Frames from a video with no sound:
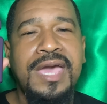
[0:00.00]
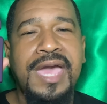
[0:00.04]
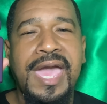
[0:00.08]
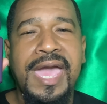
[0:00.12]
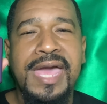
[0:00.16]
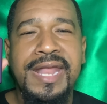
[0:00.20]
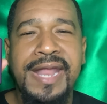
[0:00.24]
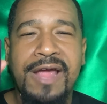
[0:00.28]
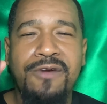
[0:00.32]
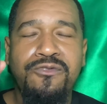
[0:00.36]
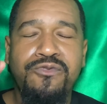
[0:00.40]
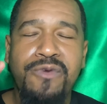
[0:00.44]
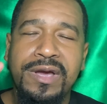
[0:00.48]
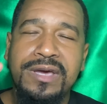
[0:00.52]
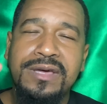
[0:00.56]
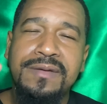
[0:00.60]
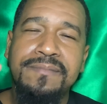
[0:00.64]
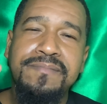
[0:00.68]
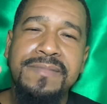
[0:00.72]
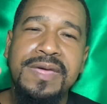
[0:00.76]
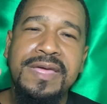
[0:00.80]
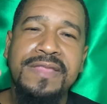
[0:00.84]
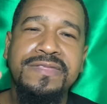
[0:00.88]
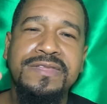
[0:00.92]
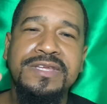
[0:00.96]
And I
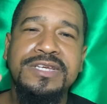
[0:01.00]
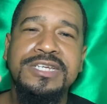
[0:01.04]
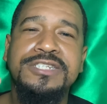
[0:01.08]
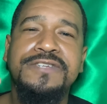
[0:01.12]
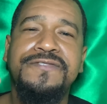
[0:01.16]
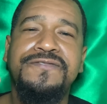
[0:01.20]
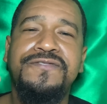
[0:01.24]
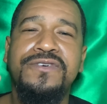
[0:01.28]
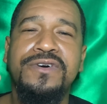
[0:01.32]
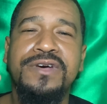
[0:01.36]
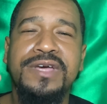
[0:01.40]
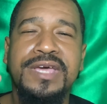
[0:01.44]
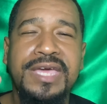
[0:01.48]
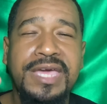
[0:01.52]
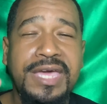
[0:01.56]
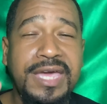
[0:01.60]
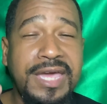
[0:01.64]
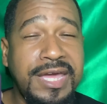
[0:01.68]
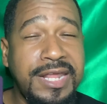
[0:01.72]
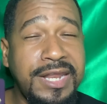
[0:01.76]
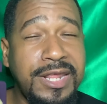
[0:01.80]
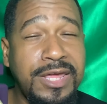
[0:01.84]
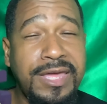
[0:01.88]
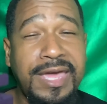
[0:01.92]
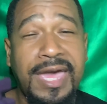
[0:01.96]
recommend this for
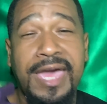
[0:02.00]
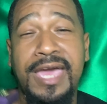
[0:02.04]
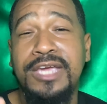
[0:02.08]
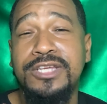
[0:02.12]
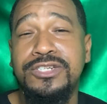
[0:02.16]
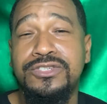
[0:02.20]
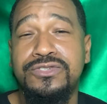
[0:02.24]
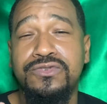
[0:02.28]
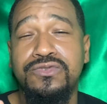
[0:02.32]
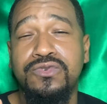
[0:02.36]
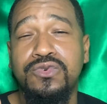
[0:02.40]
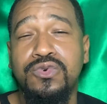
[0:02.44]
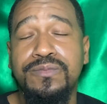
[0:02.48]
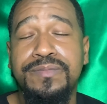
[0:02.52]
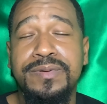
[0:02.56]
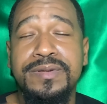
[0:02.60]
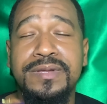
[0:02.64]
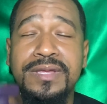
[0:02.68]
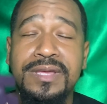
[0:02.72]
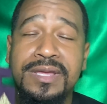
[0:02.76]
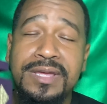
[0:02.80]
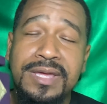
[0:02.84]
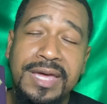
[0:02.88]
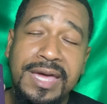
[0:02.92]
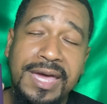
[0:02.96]
any age group,
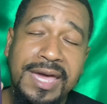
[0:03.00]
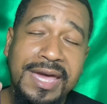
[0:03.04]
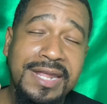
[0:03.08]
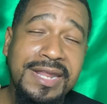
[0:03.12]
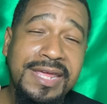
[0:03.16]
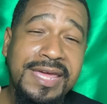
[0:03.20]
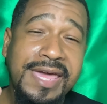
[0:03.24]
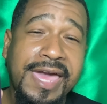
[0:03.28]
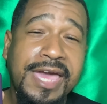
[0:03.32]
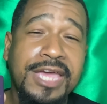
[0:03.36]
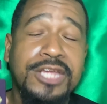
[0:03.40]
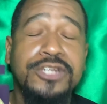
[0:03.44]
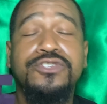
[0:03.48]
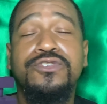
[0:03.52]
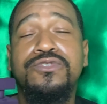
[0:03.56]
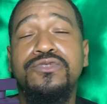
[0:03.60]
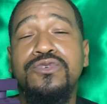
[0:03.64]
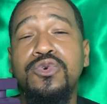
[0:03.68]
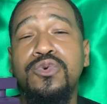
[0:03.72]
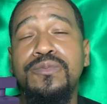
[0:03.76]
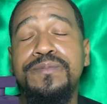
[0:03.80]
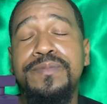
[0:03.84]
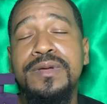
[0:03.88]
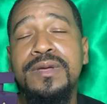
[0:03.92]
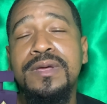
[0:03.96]
any age
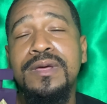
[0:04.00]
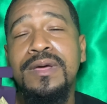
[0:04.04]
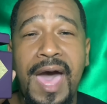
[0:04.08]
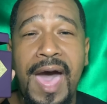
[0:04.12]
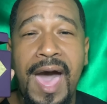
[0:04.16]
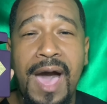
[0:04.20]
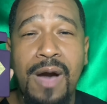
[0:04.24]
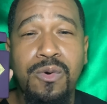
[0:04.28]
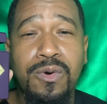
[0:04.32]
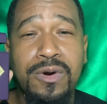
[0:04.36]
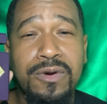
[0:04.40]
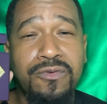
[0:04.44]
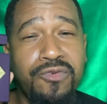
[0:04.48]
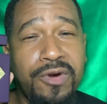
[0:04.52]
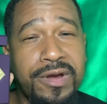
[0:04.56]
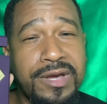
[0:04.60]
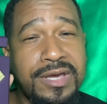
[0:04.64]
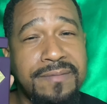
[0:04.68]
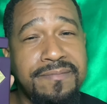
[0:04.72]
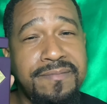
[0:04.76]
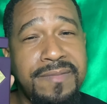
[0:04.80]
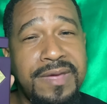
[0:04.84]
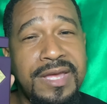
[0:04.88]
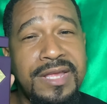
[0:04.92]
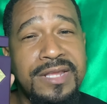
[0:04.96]
group. I would
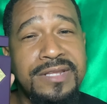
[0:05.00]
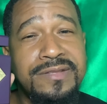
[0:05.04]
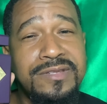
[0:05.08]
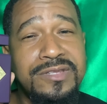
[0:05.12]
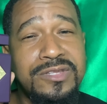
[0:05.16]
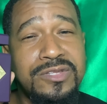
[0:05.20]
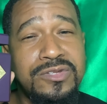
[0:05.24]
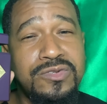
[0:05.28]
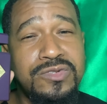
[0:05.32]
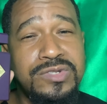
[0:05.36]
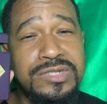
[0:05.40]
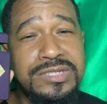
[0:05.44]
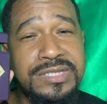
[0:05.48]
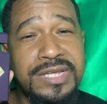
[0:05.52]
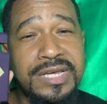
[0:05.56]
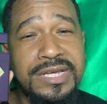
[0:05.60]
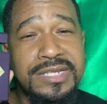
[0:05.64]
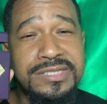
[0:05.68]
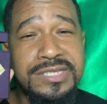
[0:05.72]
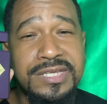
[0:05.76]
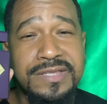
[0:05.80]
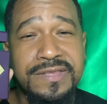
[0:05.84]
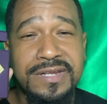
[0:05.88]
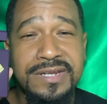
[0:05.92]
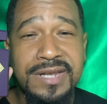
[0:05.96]
recommend you
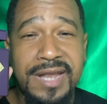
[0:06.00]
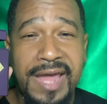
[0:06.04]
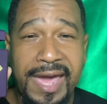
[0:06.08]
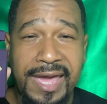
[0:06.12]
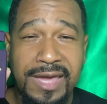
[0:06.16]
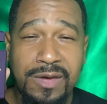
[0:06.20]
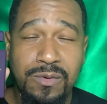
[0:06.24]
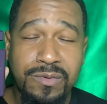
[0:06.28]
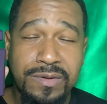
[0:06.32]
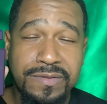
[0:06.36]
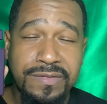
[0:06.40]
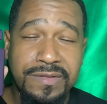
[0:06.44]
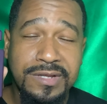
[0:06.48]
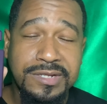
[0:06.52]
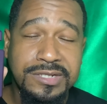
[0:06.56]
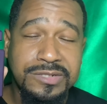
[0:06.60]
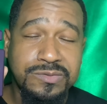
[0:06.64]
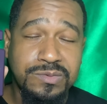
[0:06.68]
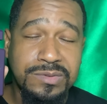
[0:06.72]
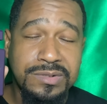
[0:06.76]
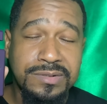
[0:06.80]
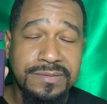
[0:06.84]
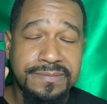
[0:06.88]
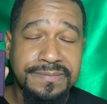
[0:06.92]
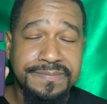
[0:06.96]
stick to the night with this
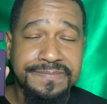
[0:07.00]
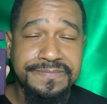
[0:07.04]
one.